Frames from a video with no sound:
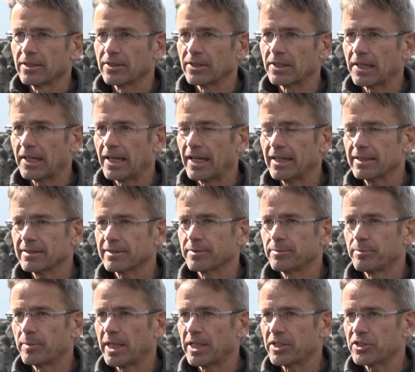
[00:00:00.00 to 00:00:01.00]
The
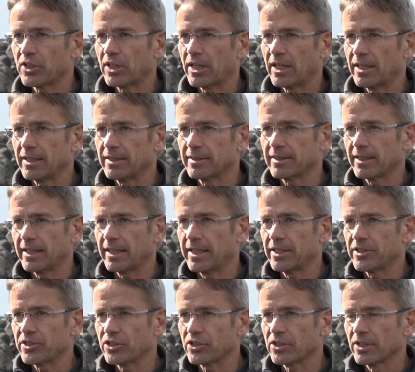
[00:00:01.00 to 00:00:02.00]
last major ice
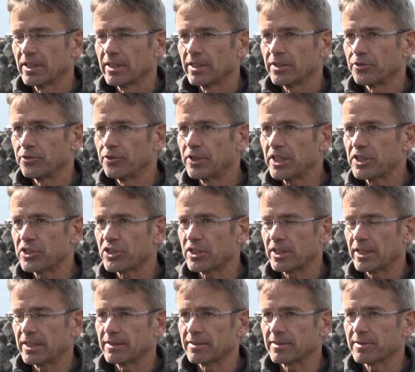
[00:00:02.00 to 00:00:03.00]
age
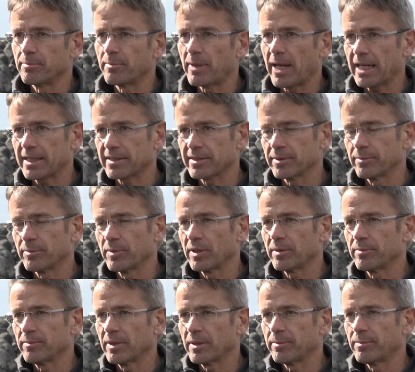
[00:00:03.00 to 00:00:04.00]
reached its
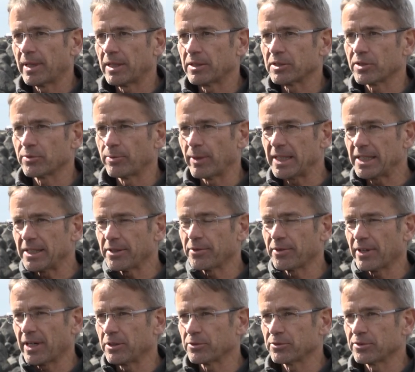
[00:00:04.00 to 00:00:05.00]
maximum about twenty
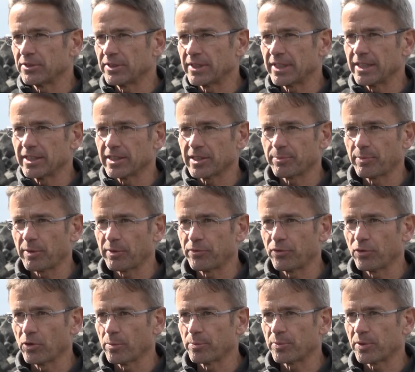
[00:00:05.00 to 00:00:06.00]
thousand years
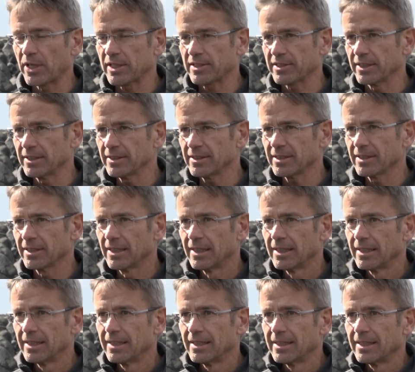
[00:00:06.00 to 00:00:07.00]
before present.
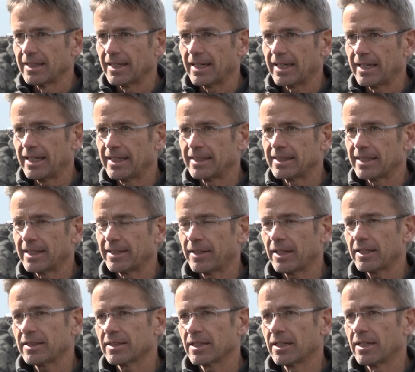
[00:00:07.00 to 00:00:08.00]
And at
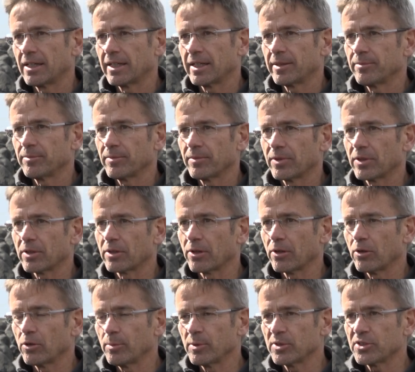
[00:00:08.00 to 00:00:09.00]
that time, the
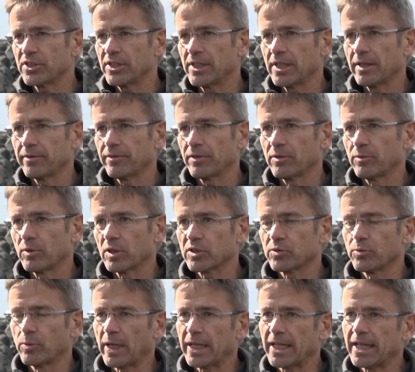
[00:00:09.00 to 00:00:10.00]
global sea level
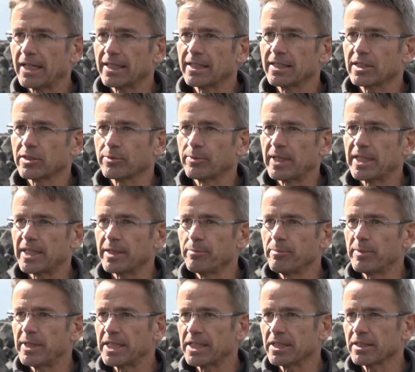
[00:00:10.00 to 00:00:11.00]
was one hundred twenty
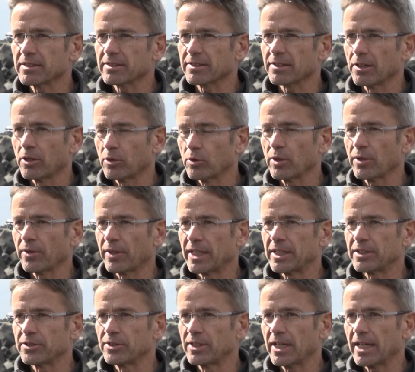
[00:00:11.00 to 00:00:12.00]
meters lower
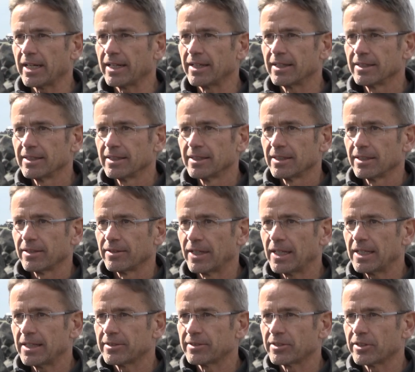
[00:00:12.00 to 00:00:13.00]
than today.
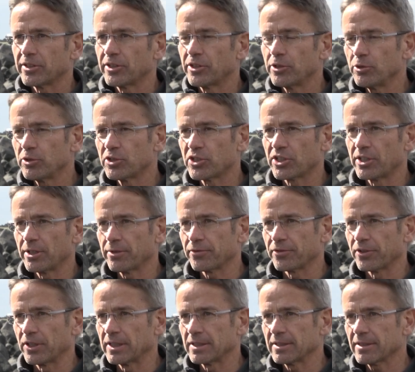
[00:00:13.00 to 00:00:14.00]
That is a huge
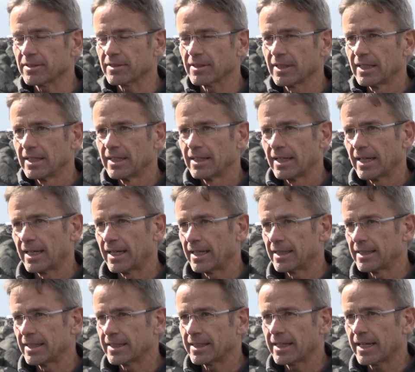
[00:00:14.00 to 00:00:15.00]
difference,
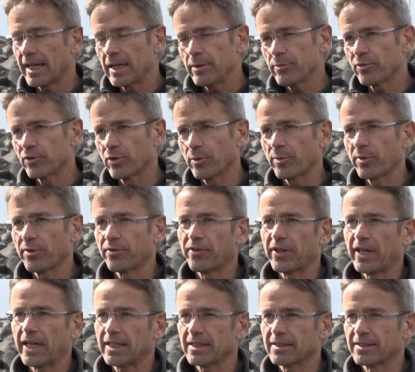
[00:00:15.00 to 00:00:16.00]
and it came from the
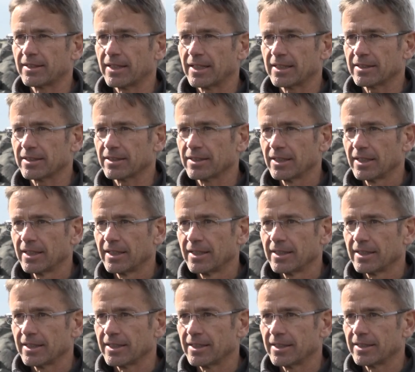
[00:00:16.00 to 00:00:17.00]
fact that
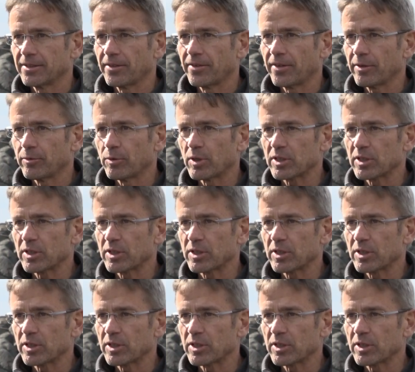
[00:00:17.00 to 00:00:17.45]
uh, there